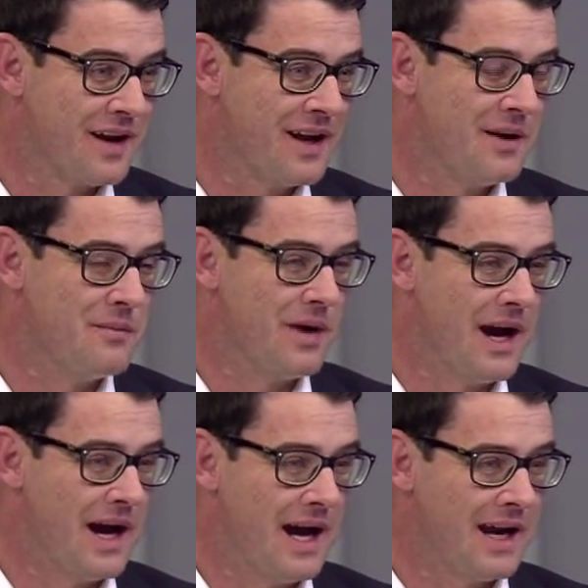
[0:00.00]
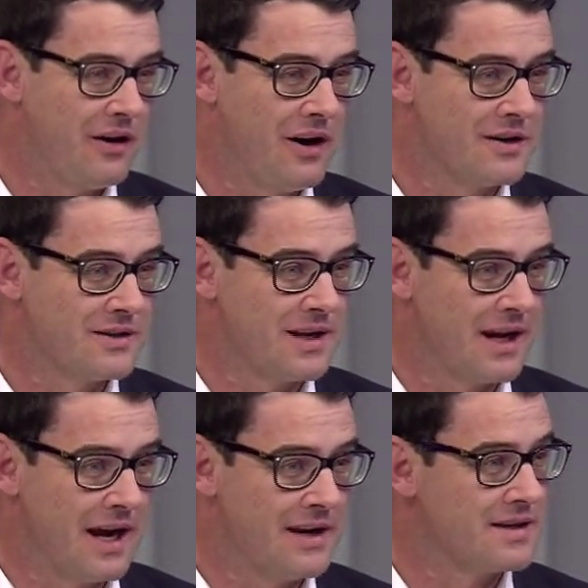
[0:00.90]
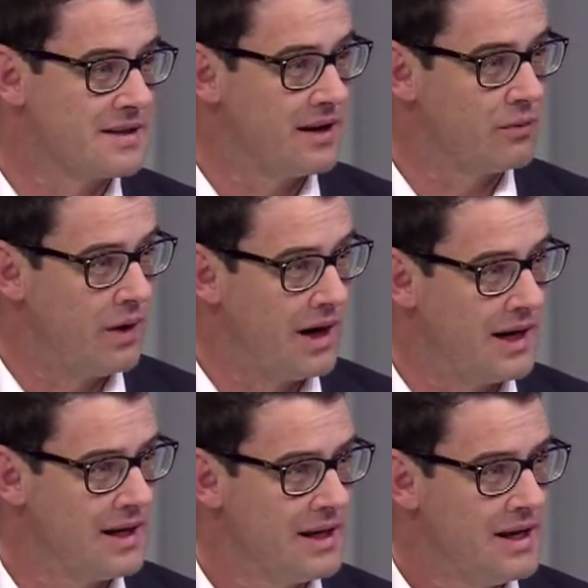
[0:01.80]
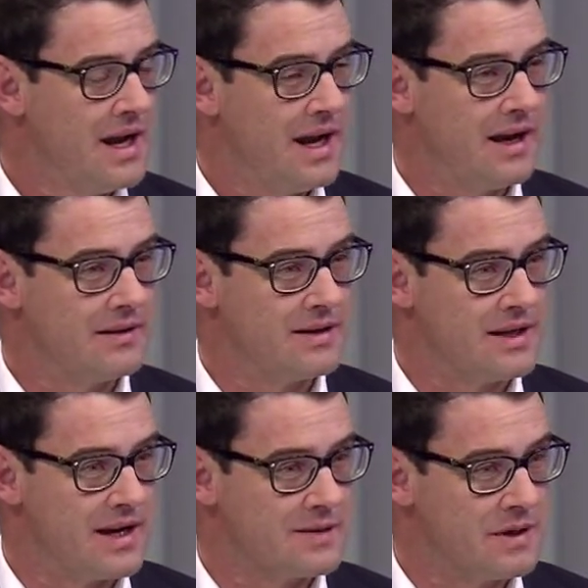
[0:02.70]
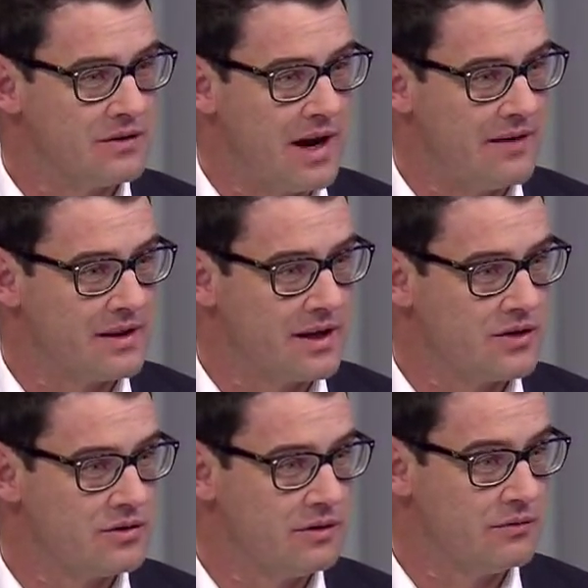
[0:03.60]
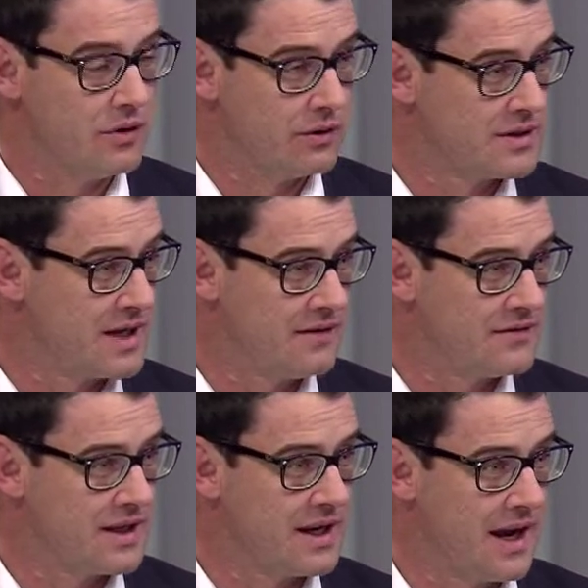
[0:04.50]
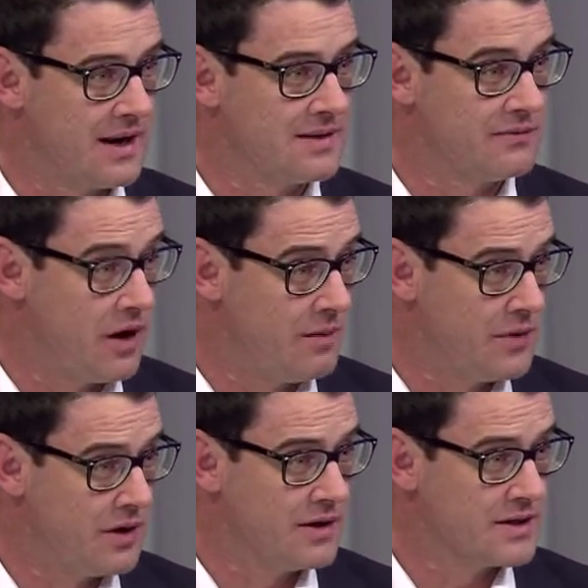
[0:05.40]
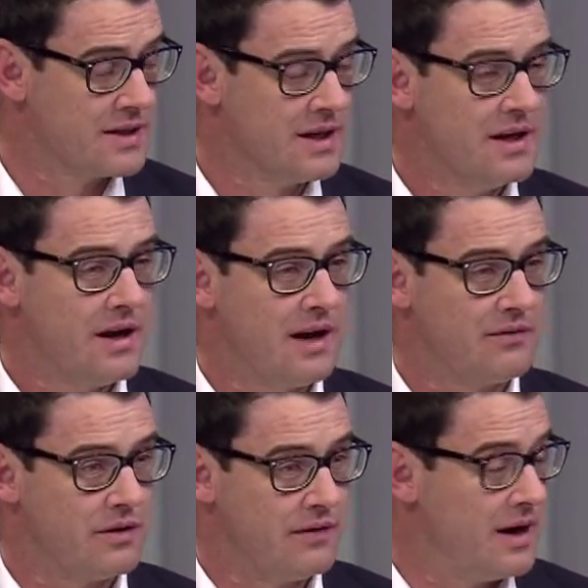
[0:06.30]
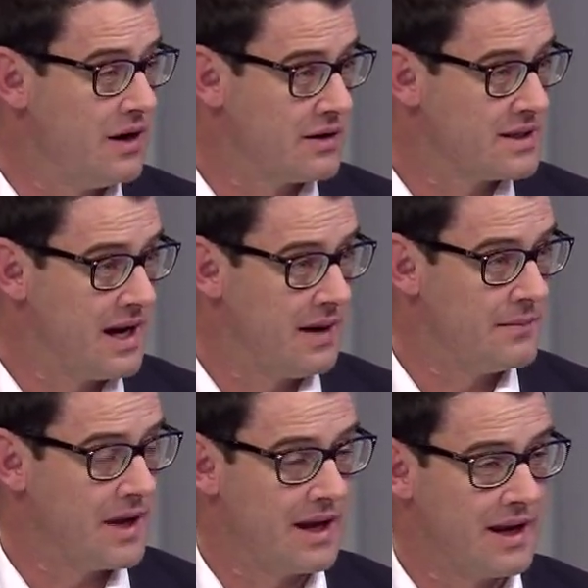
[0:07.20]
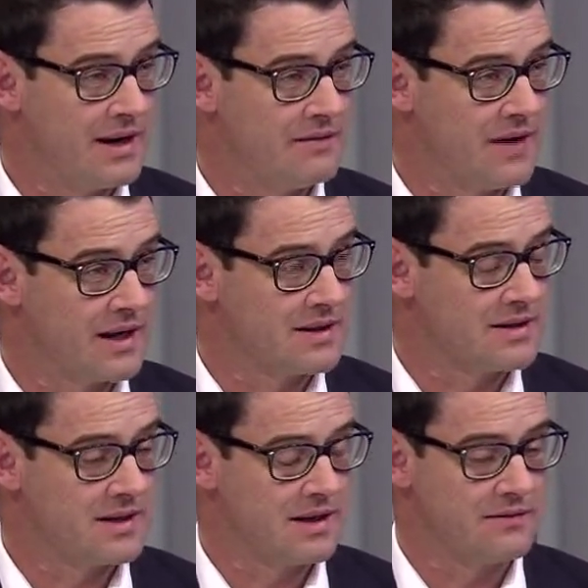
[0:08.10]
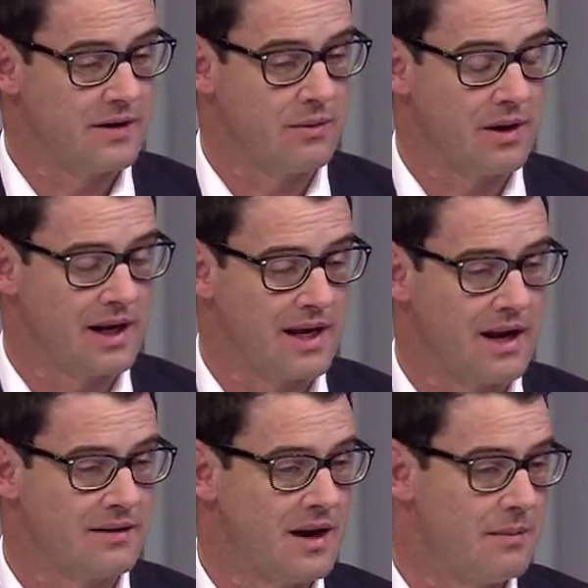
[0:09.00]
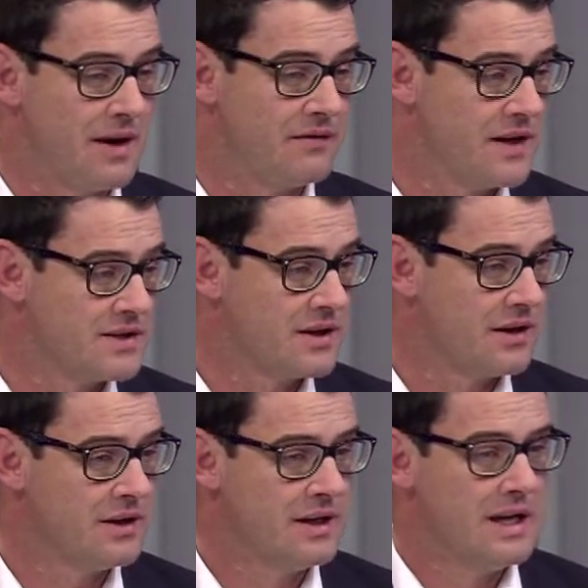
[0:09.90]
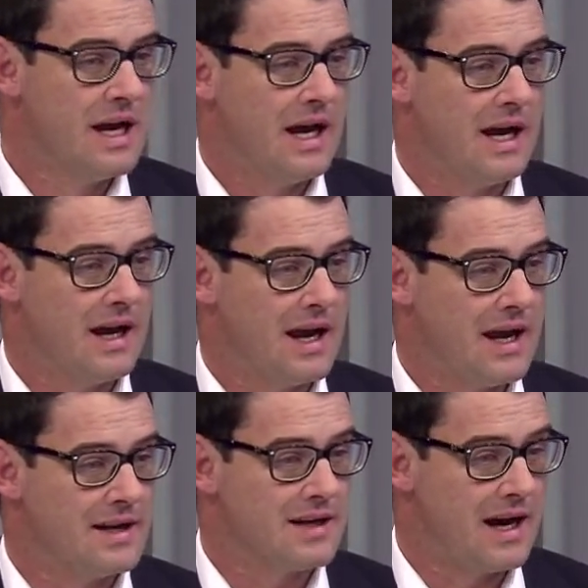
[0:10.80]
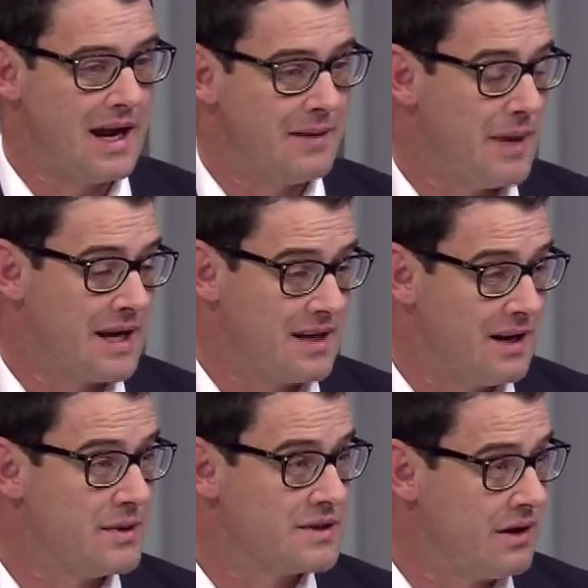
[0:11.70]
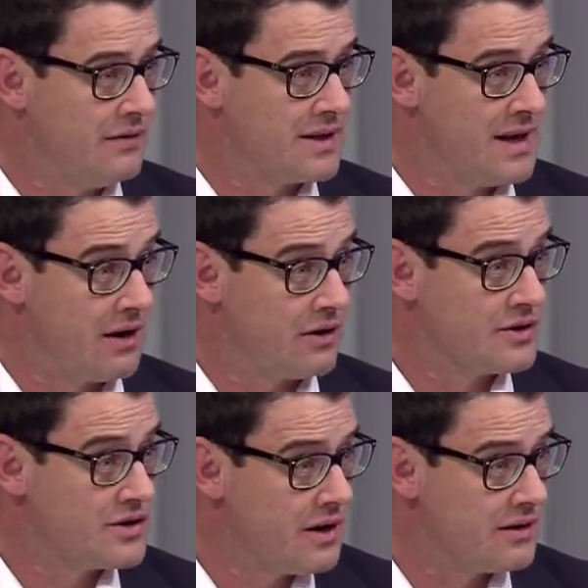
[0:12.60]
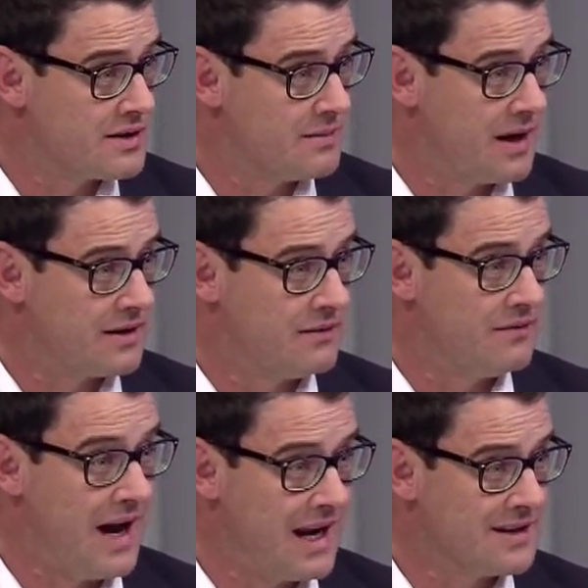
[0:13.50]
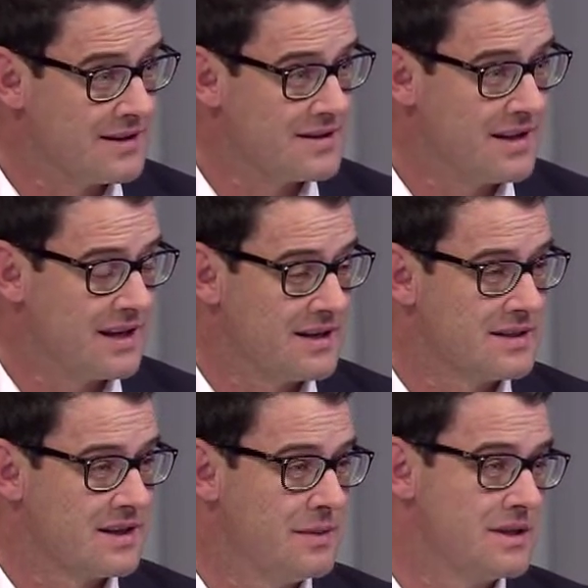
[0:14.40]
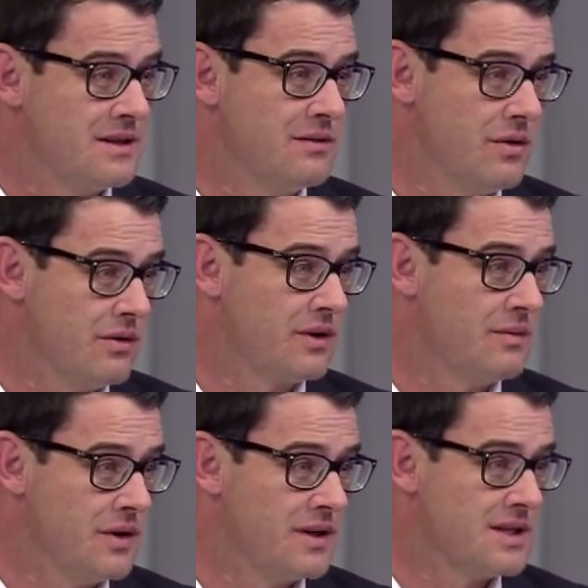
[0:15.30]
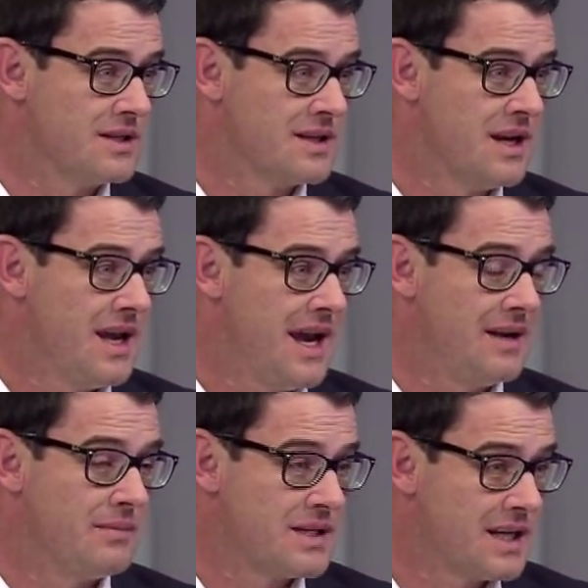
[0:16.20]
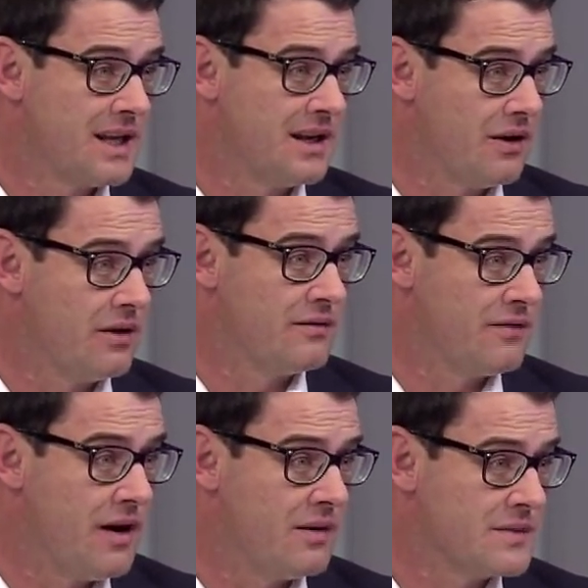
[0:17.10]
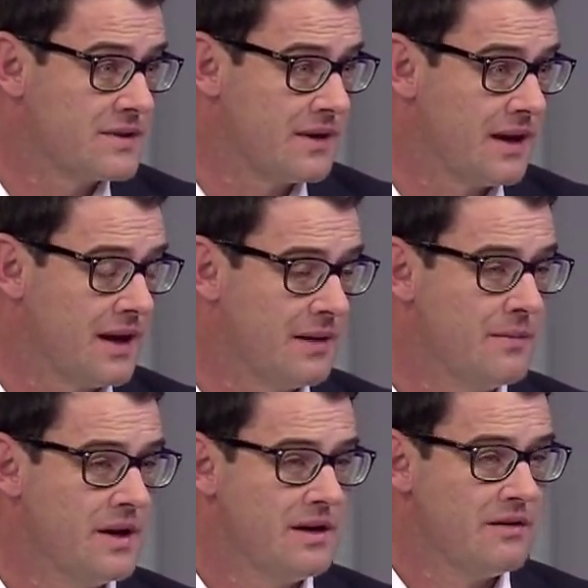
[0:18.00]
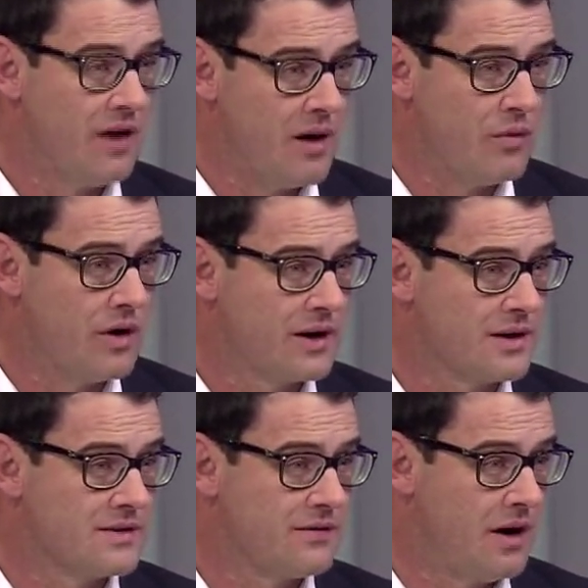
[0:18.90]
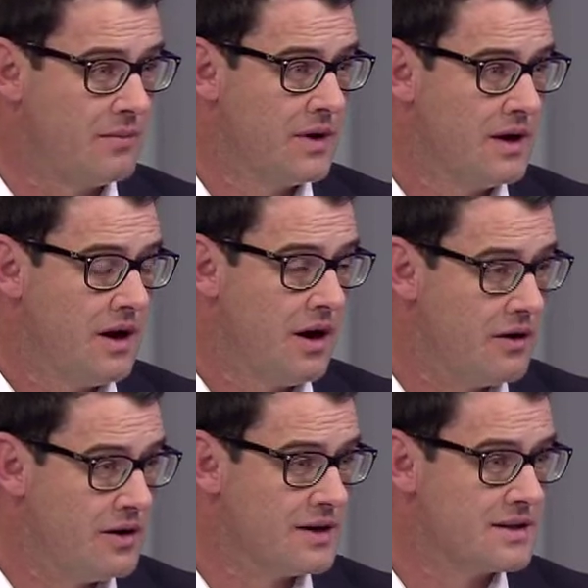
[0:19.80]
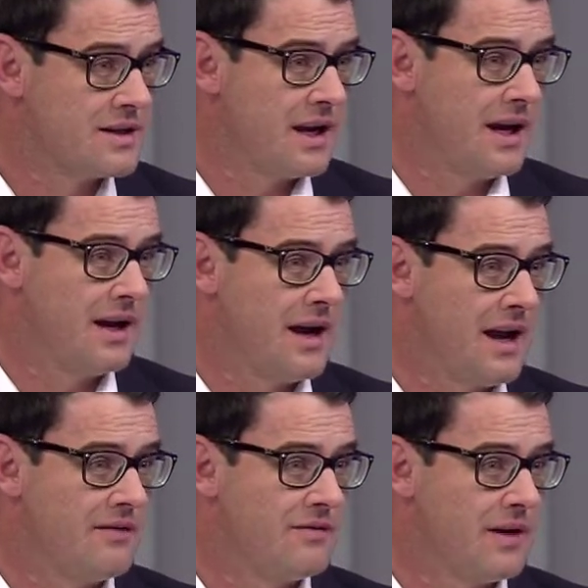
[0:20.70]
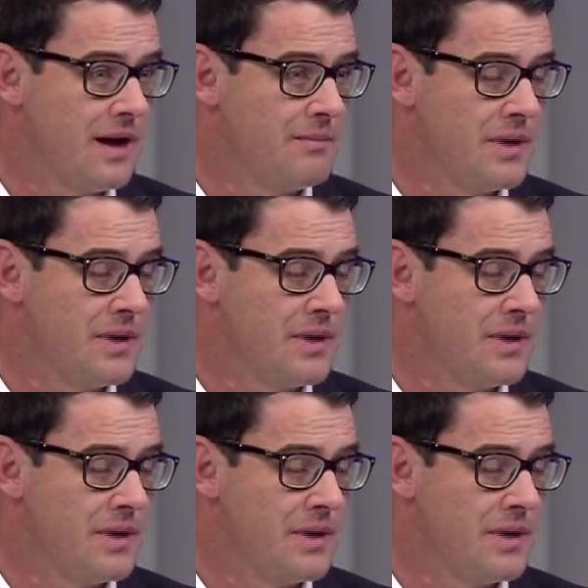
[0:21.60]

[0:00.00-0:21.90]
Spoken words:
I can't understand why. The DA has been driving the issue of rural safety and farm murders for a very long time. And in fact, it's very well laid out in our manifesto. And I unpacked elements of it. Now, concerns about the violence that is committed in rural communities, and in particular on farms. Farm workers, farm owners have